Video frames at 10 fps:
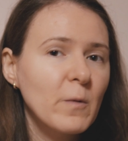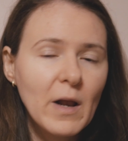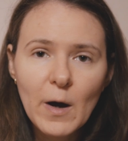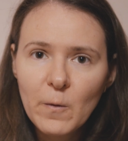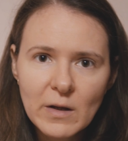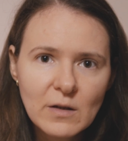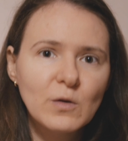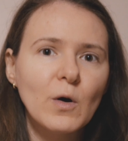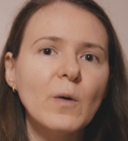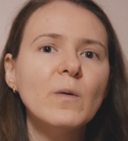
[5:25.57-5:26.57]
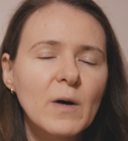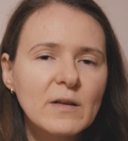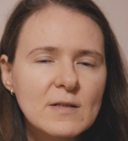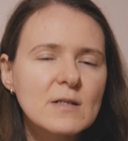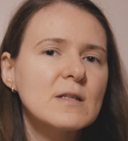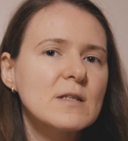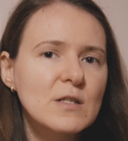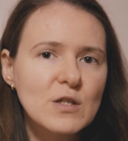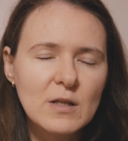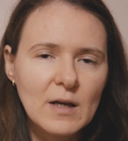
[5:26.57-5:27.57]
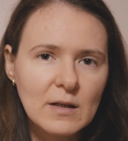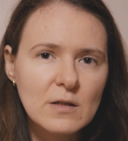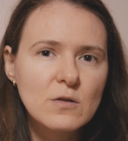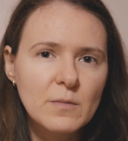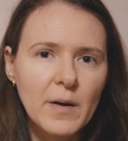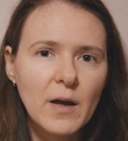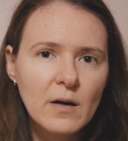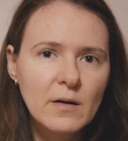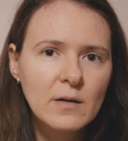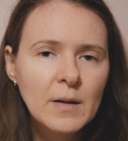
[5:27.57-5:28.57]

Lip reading: well, I already know what is the decision I need to make.